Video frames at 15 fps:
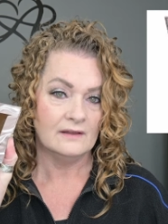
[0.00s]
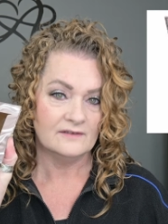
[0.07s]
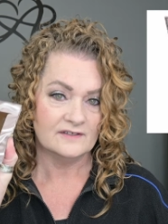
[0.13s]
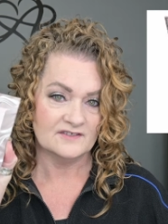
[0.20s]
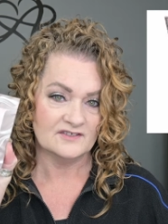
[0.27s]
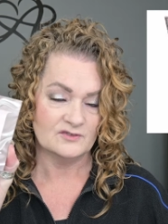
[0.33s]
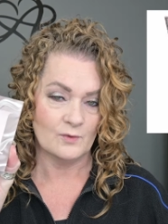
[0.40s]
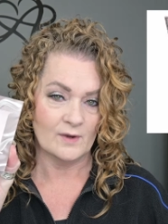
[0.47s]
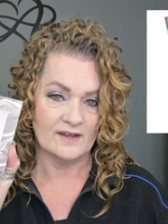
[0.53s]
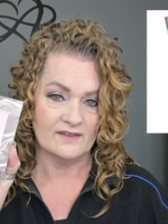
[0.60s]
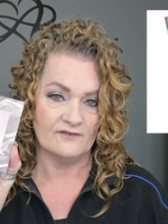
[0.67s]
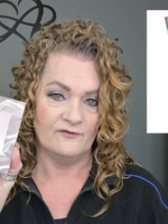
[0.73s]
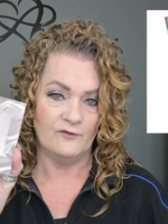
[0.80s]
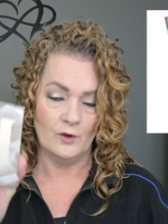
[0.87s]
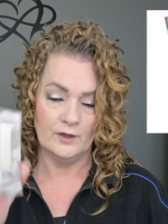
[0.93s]
This is one of the
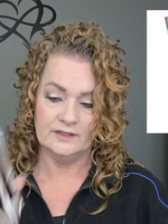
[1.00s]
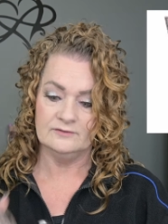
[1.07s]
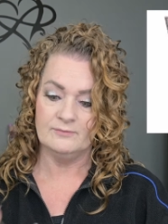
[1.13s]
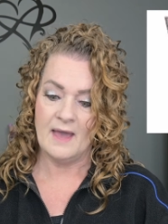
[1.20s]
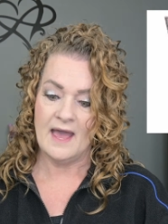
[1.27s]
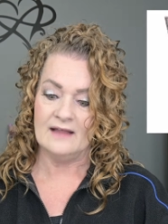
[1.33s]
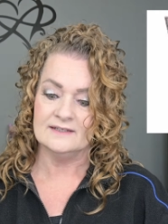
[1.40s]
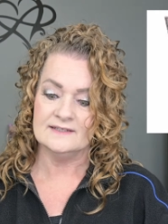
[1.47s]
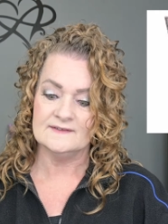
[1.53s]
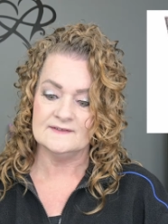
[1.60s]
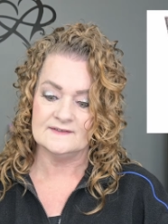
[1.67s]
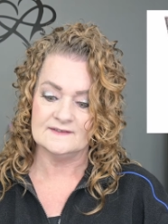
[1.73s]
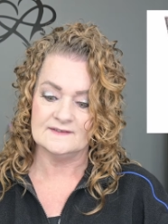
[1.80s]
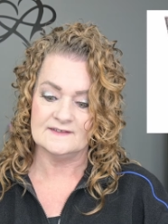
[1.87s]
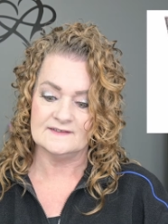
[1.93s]
foiled
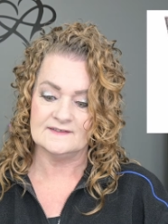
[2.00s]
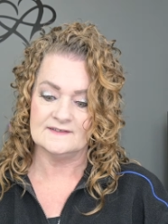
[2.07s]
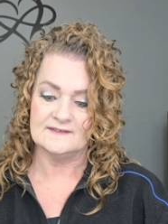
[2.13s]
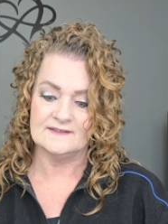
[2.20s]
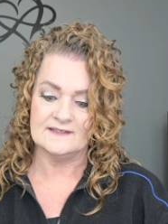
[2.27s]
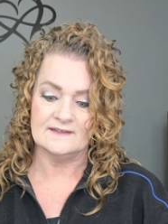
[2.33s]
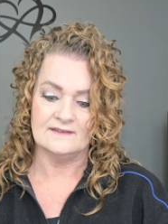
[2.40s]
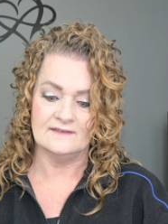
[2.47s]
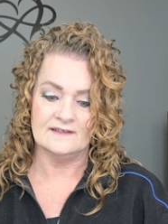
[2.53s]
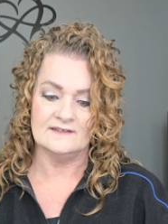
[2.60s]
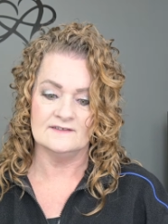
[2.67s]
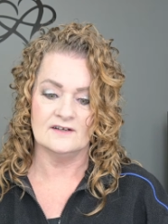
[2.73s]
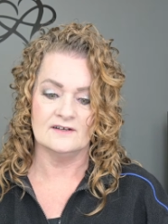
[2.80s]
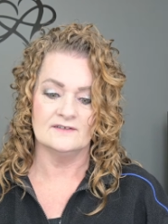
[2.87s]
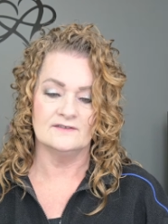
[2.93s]
palettes. This is in
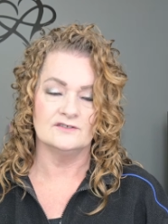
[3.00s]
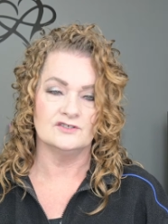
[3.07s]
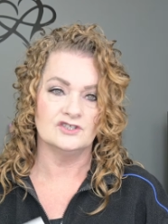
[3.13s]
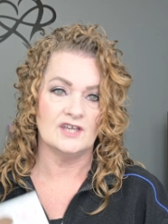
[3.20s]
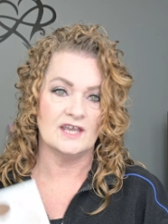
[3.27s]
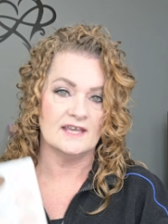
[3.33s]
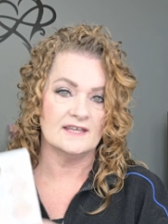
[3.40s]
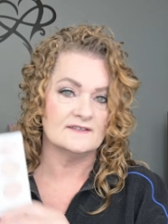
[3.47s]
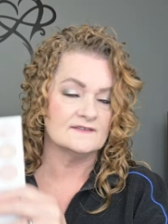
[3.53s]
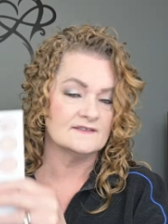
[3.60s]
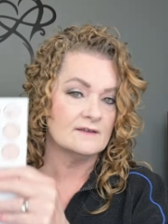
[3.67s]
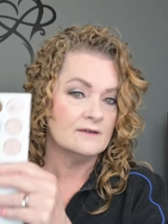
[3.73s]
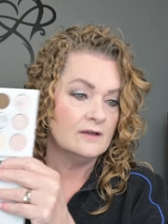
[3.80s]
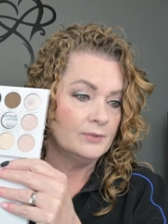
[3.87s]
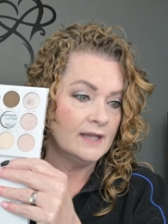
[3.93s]
these are in the shades
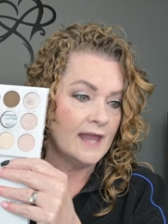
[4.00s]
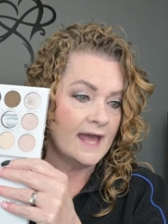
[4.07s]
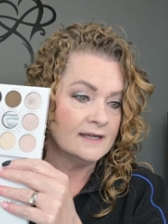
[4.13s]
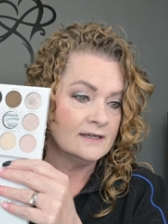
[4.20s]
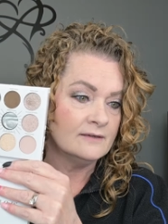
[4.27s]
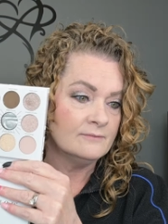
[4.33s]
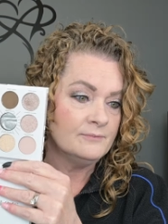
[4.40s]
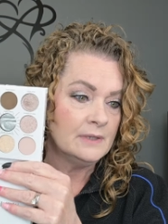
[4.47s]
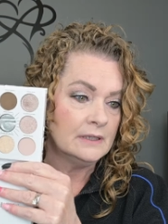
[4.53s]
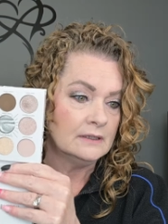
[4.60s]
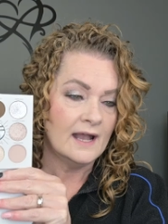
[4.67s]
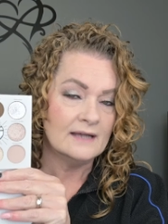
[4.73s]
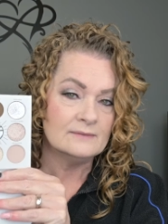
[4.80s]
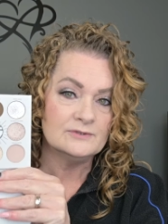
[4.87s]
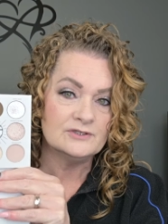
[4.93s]
Platinum.
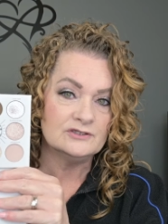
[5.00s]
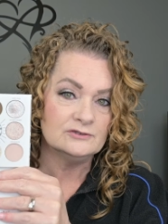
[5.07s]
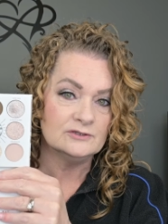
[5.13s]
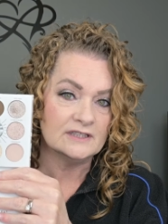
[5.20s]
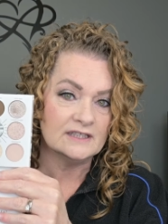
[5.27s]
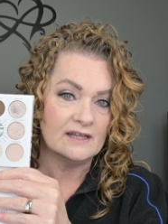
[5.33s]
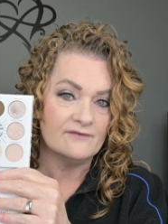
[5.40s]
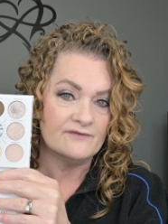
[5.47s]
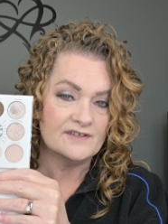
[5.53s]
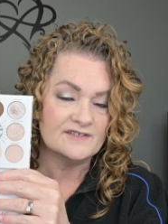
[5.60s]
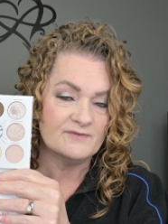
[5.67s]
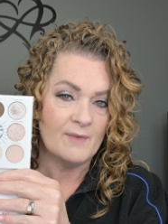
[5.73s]
Absolutely love this